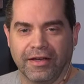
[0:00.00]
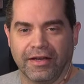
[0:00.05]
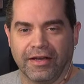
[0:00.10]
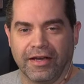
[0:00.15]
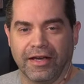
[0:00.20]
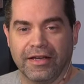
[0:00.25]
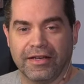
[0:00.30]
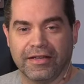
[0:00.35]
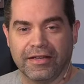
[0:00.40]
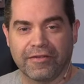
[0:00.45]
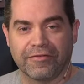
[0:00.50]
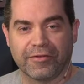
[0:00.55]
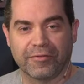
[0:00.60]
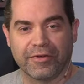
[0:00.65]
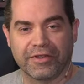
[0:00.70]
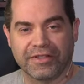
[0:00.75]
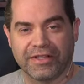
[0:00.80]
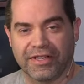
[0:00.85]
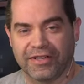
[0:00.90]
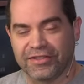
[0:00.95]
Hey
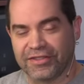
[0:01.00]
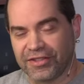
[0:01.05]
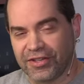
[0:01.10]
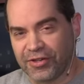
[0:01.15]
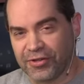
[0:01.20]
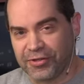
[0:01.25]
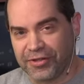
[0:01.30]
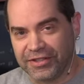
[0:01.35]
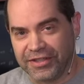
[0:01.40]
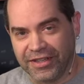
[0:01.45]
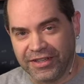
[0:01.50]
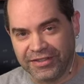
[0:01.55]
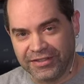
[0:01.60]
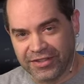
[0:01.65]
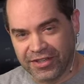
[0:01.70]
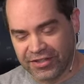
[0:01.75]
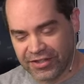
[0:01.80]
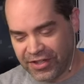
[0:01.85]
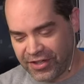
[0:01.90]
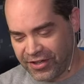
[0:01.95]
everyone, how's it going?
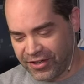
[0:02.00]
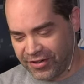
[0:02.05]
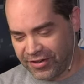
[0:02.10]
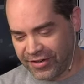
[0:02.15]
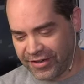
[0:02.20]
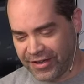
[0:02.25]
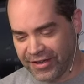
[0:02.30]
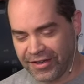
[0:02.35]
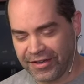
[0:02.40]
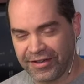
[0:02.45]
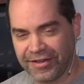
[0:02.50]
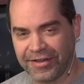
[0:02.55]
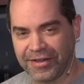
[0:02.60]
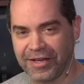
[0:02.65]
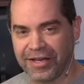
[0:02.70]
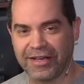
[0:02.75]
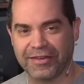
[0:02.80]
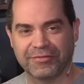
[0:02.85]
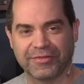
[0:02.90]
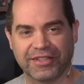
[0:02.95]
Doug here.
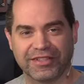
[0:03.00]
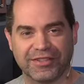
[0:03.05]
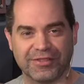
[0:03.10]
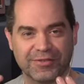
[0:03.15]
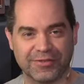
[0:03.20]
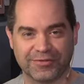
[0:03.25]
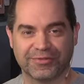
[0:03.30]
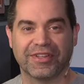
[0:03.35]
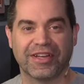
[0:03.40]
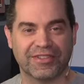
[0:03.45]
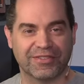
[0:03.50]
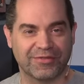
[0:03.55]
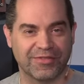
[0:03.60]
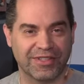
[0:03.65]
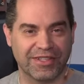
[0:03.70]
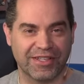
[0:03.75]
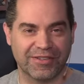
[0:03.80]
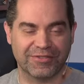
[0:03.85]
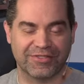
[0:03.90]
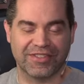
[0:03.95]
Uh, I'm going to do a nice
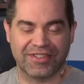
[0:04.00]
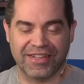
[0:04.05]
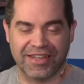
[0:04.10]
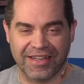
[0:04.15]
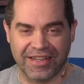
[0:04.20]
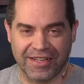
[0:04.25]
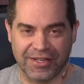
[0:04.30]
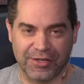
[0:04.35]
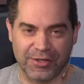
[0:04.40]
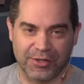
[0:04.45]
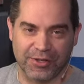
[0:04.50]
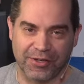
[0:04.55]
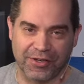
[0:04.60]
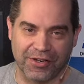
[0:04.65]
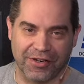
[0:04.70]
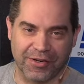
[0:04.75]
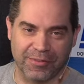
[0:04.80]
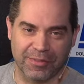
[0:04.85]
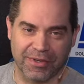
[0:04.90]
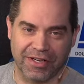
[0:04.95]
video today
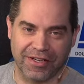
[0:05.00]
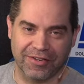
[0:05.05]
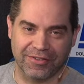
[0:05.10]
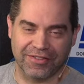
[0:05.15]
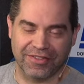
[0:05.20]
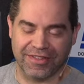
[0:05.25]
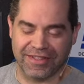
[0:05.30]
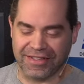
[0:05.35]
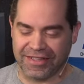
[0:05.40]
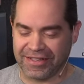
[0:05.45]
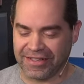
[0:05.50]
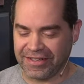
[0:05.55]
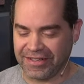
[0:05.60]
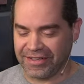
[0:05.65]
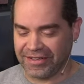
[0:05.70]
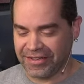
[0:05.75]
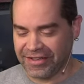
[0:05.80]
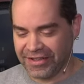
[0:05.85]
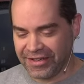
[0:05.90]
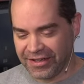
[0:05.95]
here about
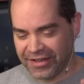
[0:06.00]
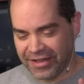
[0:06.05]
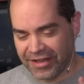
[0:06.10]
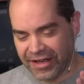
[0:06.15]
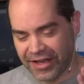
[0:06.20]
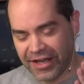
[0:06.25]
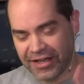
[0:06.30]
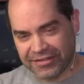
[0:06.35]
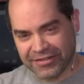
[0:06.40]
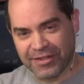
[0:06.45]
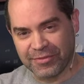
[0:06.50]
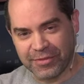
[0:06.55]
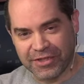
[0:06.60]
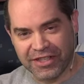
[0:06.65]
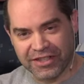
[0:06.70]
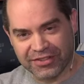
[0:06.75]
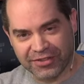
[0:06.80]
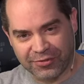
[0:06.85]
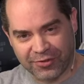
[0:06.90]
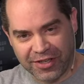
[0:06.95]
the ATEM
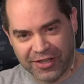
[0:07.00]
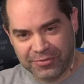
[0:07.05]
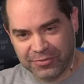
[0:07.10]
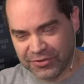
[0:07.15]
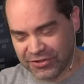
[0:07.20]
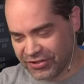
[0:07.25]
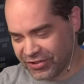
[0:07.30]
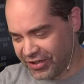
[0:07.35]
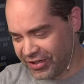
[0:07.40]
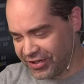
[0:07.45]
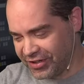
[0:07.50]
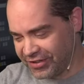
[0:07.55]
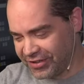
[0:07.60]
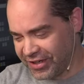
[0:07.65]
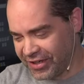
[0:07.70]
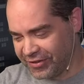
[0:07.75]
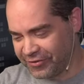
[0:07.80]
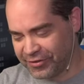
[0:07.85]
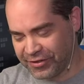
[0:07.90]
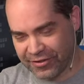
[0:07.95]
Mini Extreme, which I
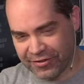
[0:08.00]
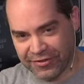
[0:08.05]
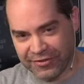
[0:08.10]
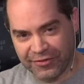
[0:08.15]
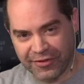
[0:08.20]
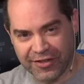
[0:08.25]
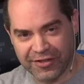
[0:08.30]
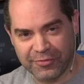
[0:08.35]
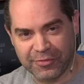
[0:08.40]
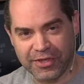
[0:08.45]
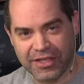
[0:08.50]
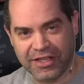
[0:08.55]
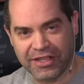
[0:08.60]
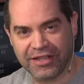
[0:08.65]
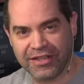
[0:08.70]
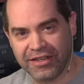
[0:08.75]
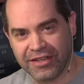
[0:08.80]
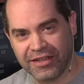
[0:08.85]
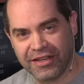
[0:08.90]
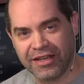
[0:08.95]
have here in front of
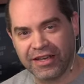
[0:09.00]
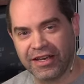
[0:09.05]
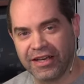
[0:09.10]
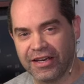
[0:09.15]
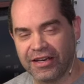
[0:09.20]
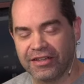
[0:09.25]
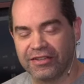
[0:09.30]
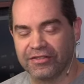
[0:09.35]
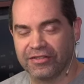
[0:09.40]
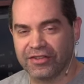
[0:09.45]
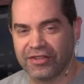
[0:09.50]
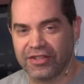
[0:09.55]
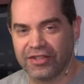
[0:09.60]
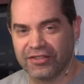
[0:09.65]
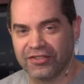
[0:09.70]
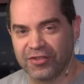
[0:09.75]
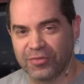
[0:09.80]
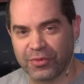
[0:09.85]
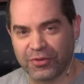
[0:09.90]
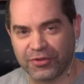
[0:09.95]
me, and the
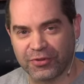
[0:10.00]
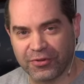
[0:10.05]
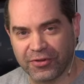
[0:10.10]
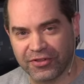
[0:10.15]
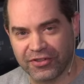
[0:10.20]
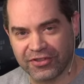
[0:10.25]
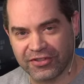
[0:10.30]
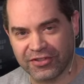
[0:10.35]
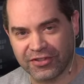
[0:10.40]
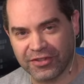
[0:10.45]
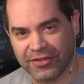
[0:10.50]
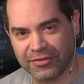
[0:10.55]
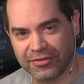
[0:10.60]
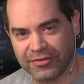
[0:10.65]
SuperSource